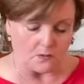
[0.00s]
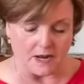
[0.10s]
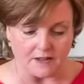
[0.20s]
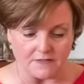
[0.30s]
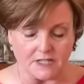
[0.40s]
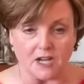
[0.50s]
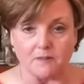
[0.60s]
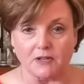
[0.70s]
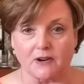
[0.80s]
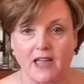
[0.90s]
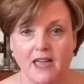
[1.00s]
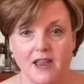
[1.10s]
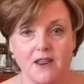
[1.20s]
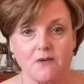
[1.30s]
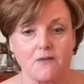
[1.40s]
right off the top of your
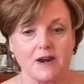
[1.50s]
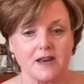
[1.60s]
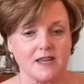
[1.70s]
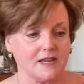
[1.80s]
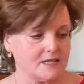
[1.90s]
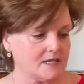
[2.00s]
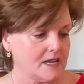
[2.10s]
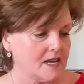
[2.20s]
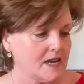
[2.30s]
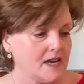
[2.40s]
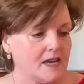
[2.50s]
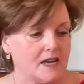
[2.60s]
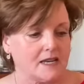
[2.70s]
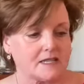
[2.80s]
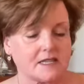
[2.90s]
head what it is.
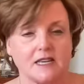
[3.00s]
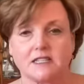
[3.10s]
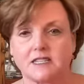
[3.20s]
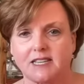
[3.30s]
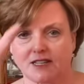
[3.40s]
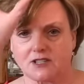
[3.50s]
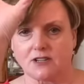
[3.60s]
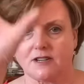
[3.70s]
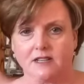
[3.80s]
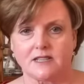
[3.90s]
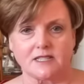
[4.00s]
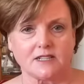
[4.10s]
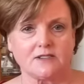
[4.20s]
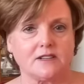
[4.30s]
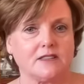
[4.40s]
It's centered. It's
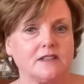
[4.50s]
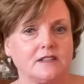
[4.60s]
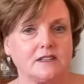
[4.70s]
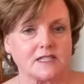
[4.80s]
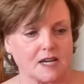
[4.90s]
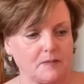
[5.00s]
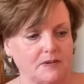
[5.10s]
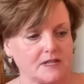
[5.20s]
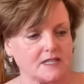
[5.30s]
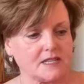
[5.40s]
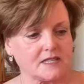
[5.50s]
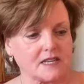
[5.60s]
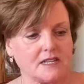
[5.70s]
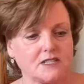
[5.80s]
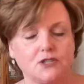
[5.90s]
centered in the sampler. It says,
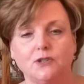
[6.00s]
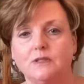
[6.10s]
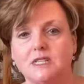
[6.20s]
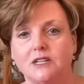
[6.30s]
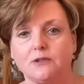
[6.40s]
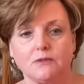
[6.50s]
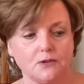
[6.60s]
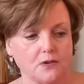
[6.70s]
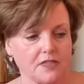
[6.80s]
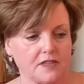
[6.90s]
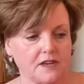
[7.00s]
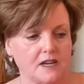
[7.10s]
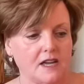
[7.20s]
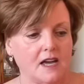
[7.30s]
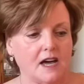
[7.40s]
"To dear Ruth,
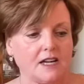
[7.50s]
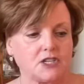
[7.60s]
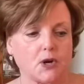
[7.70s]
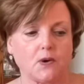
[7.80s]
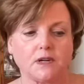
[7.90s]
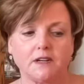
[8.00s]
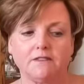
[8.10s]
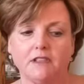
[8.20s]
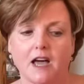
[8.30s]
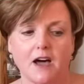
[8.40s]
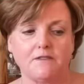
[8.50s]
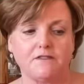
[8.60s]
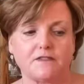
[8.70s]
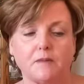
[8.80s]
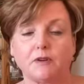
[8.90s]
a token of love
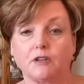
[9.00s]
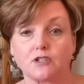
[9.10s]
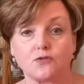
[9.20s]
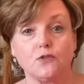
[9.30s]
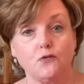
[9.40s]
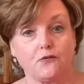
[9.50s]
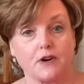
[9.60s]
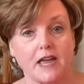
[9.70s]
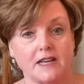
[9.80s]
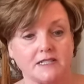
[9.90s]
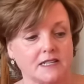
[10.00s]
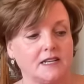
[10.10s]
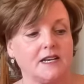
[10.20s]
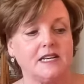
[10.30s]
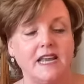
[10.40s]
from your true friend,
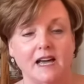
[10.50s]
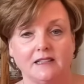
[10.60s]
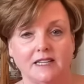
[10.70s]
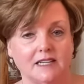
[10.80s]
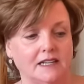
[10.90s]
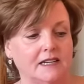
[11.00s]
Nellie.